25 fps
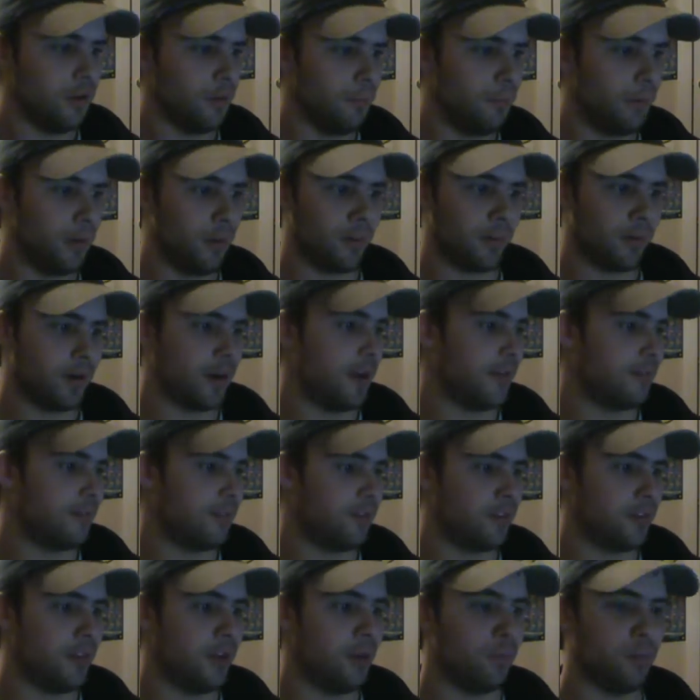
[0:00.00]
But we're going to have to
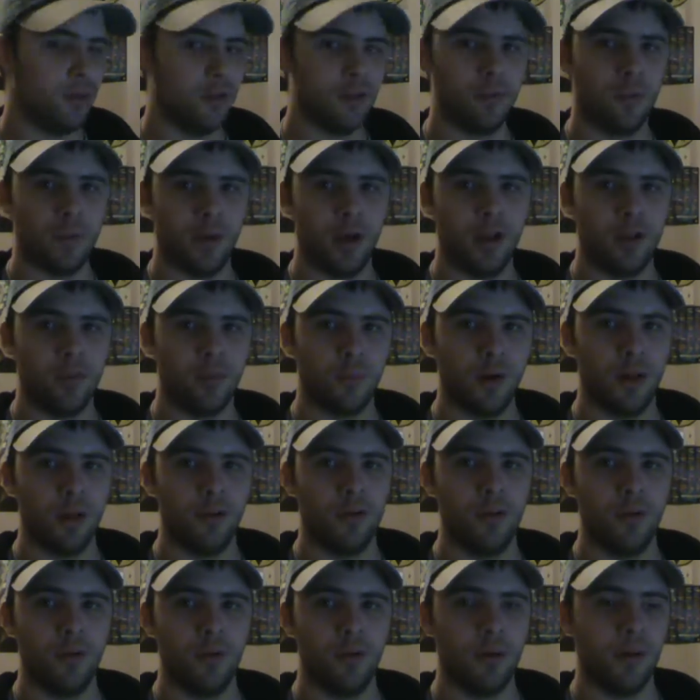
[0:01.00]
see when
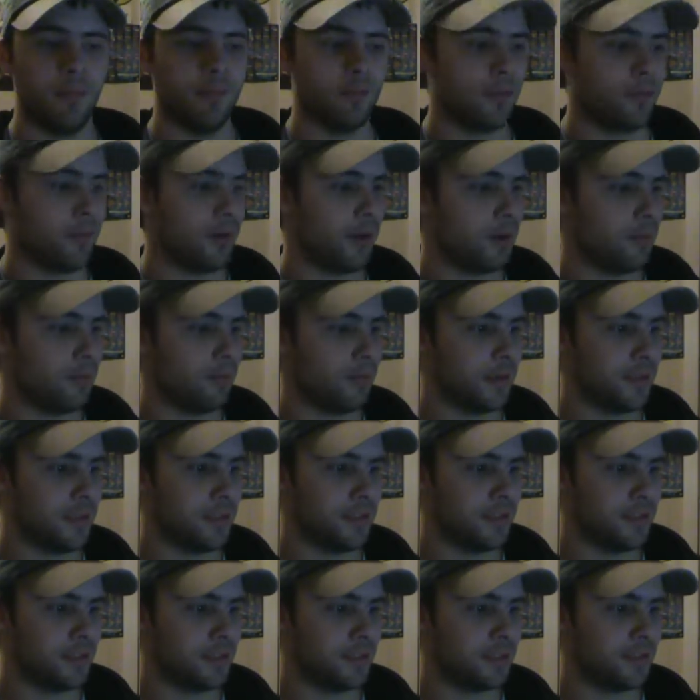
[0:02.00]
2022 comes around
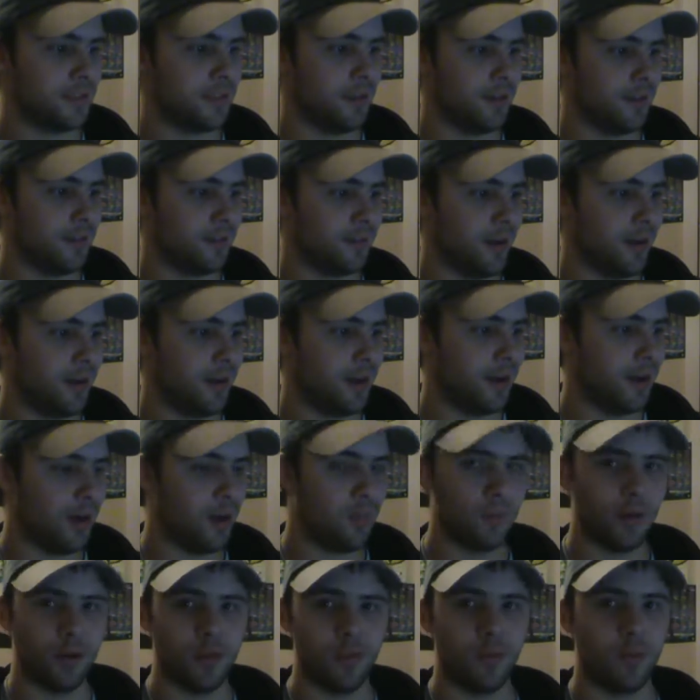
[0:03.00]
because, right now
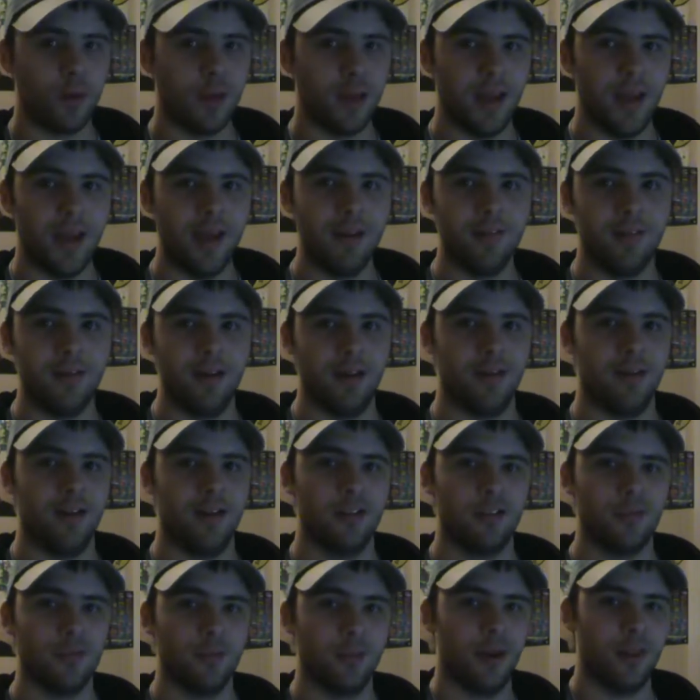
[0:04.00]
we're in 2018,
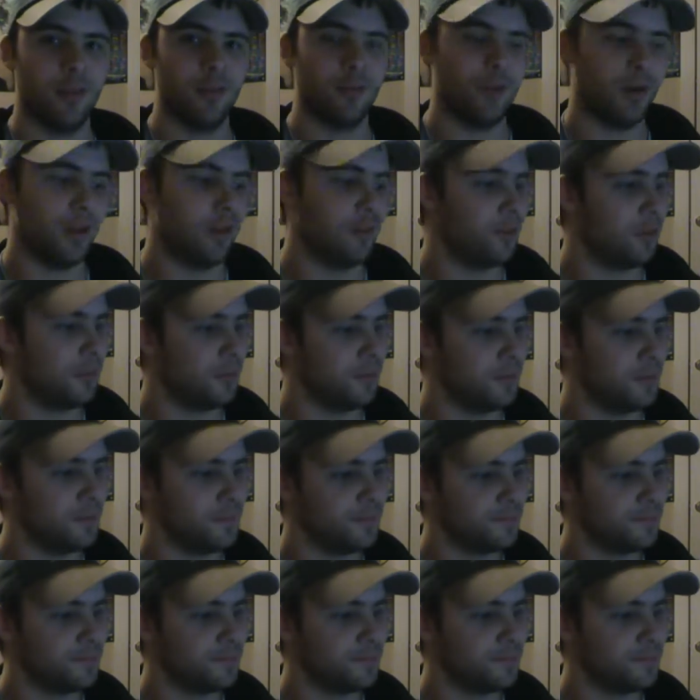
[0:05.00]
not 2022.